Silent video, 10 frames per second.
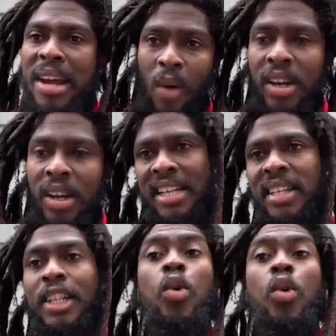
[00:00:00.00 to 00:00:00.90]
human
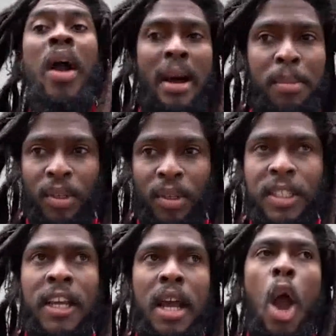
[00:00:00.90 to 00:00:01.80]
rights organization
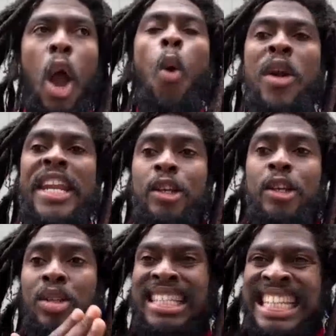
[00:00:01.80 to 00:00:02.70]
to help us.
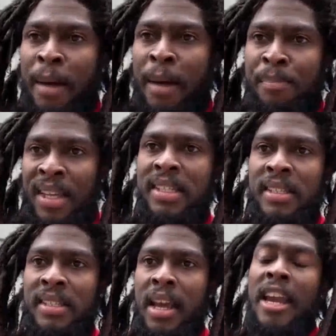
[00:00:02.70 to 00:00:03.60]
We need to
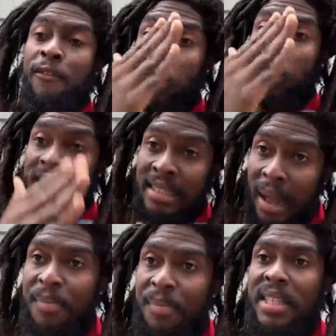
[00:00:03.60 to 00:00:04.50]
stop this. If we
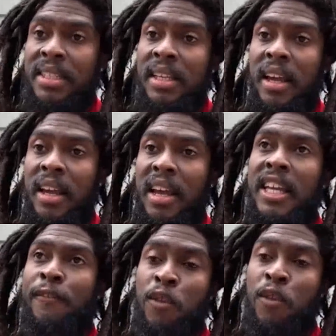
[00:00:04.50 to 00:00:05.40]
stop this,
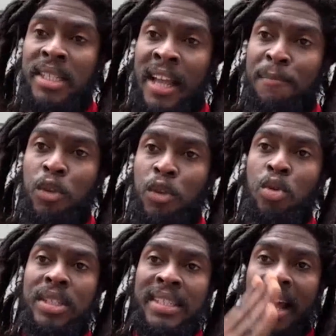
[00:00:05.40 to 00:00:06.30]
if we stop
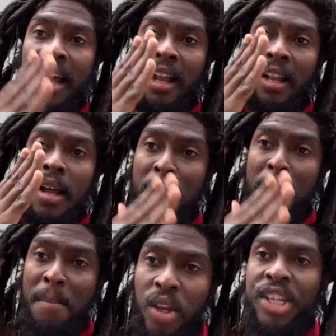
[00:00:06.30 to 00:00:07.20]
to sell
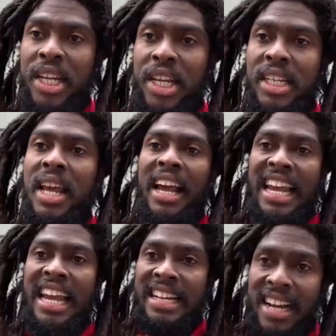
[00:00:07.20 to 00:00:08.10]

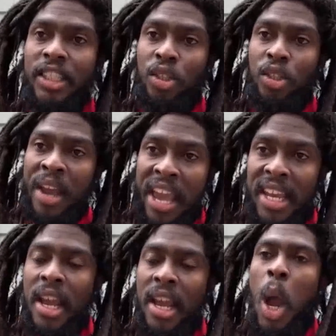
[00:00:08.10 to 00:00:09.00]
munition and guns
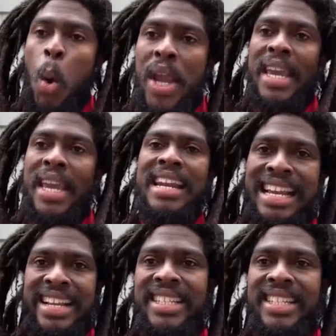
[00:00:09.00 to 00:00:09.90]
to Haiti, we
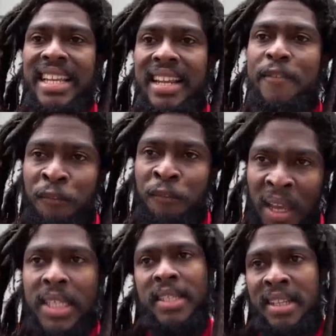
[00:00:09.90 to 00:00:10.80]
can easily
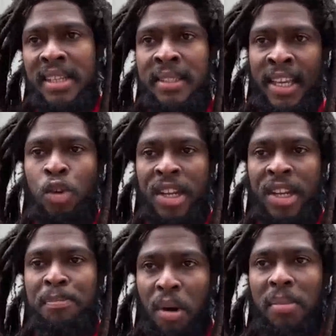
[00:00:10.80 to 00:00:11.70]
fix the
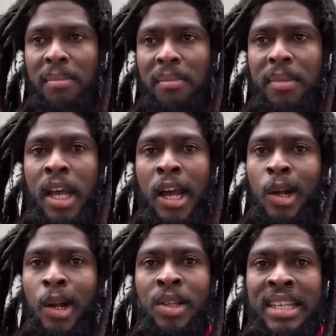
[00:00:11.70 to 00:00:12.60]
security problem
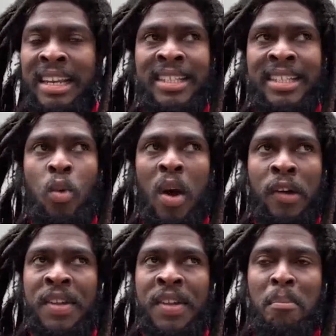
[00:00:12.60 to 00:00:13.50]
because it is
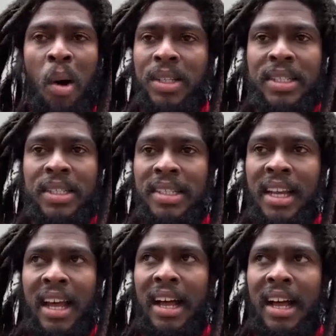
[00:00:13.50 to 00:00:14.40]
one of the most